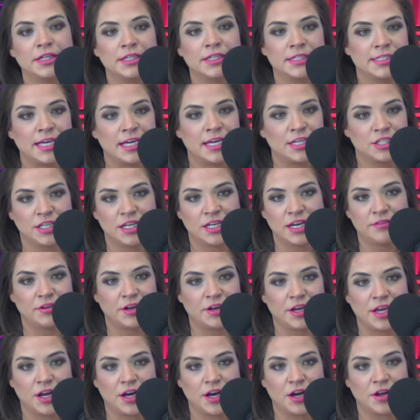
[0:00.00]
during session
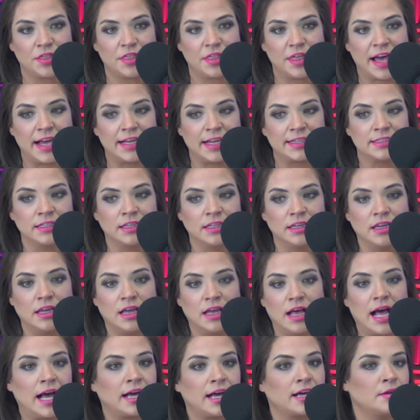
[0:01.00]
every year that
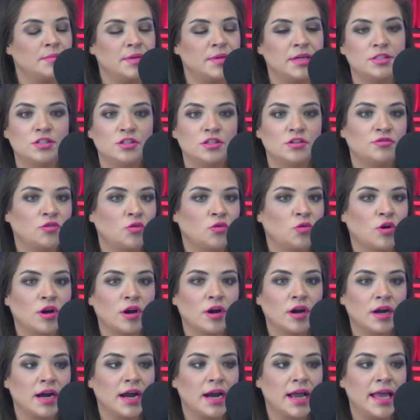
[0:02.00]
I commend you
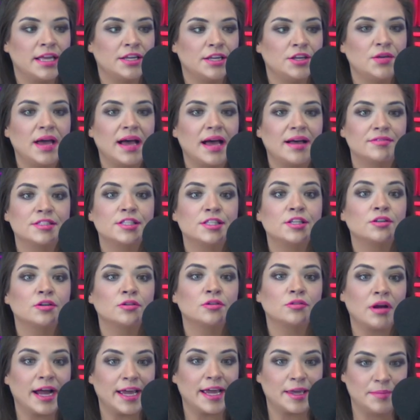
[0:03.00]
for, and you have
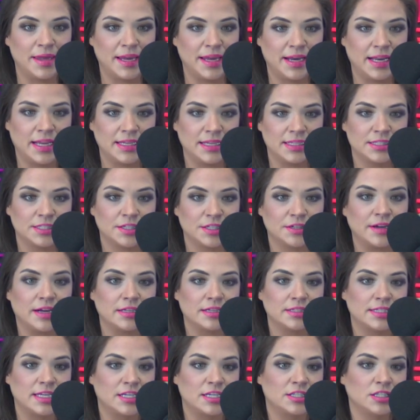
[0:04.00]
CRight meetings
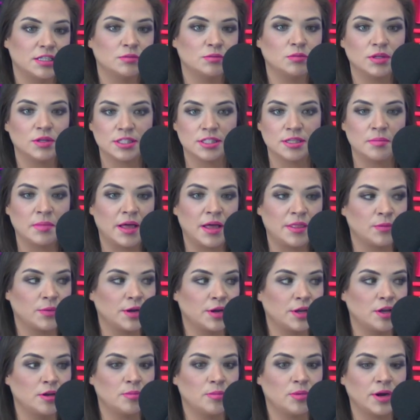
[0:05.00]
throughout session once a month
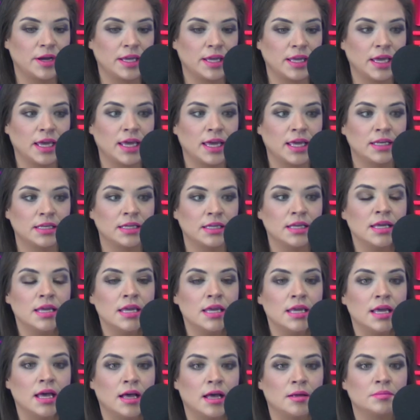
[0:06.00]
where you bring in
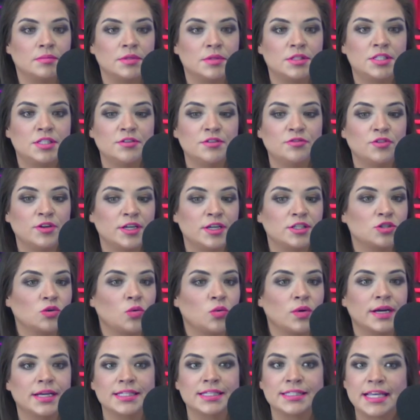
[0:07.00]
different
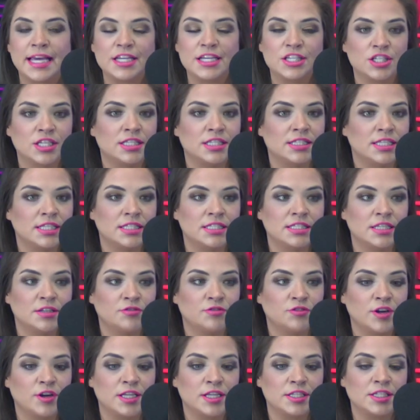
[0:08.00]
organizations and
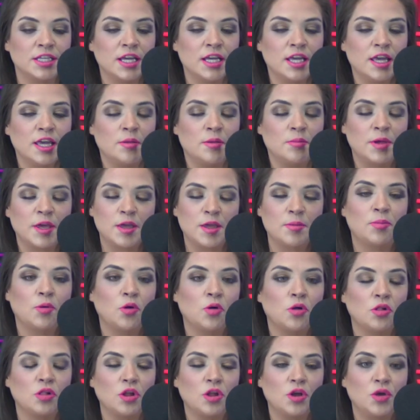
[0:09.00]
different
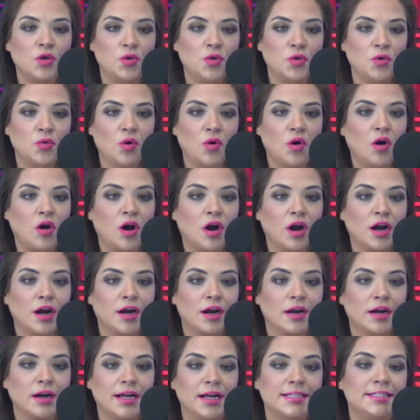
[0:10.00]
people who
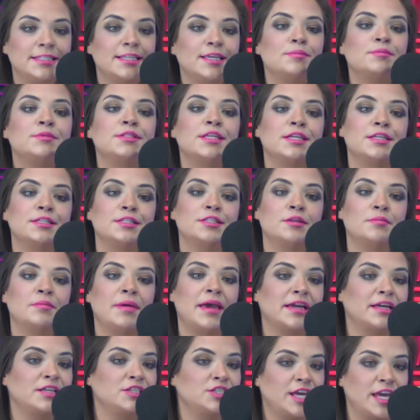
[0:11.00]
are attempting to
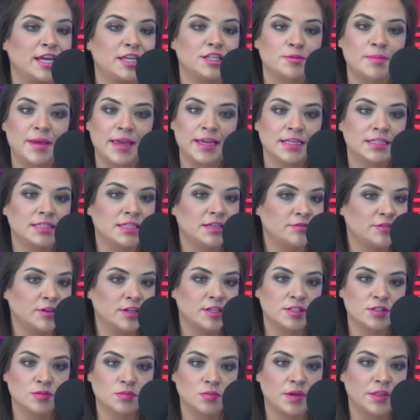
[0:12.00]
make a change, make a
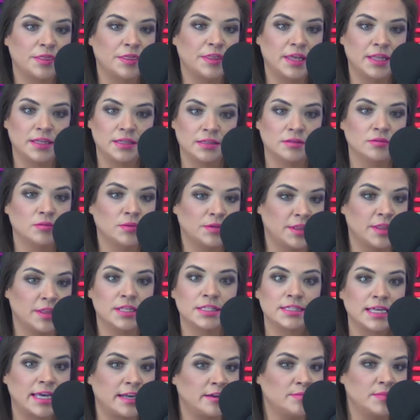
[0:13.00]
difference within
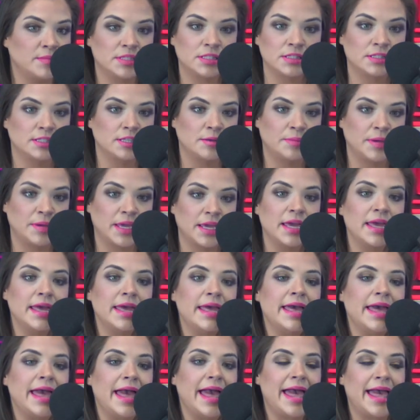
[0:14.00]
the state of Mississippi.
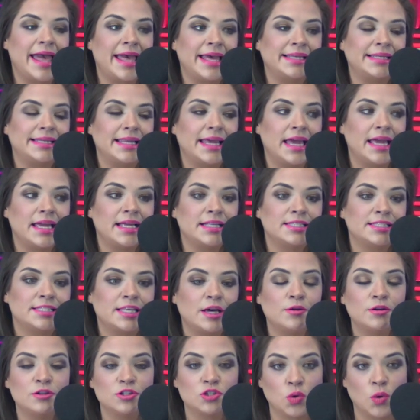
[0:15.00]
And it's
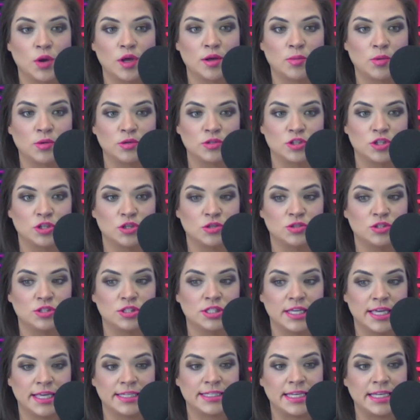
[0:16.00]
so enjoyable to
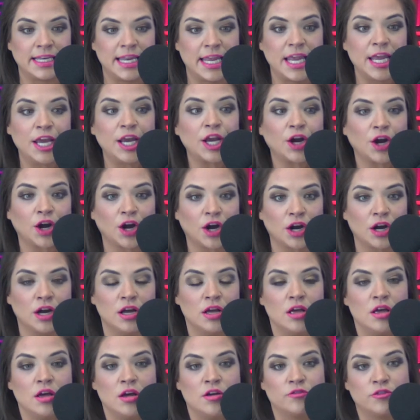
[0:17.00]
sit and hear
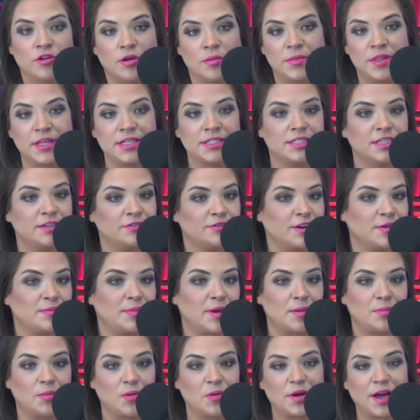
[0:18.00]
from these different
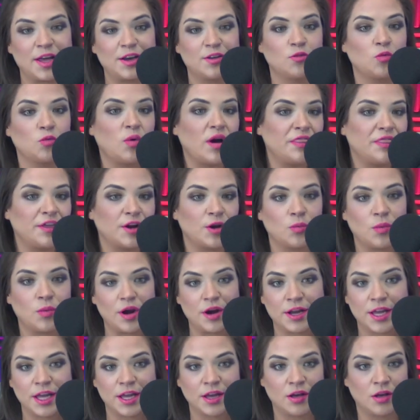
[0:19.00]
people kind of what they're
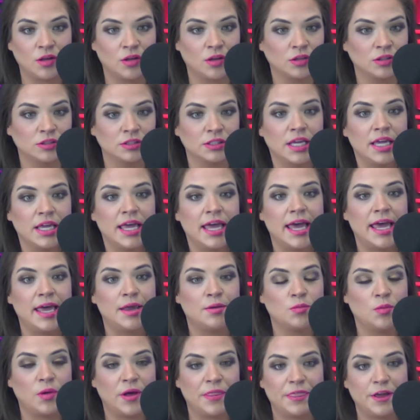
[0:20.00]
working on
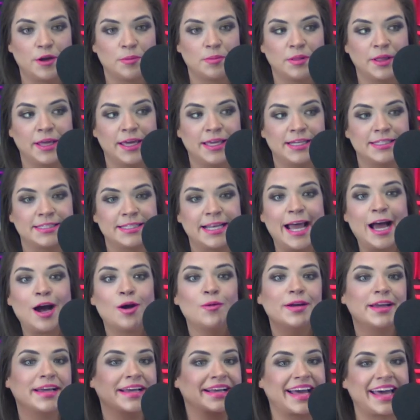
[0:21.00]
and what their plan is and
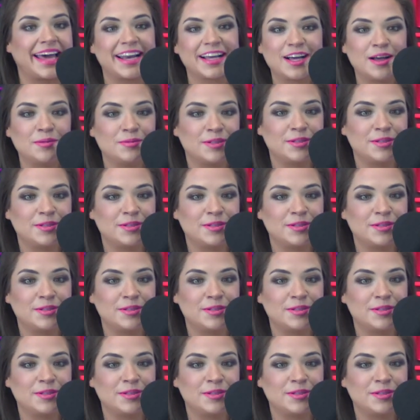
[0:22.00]
how we can kind of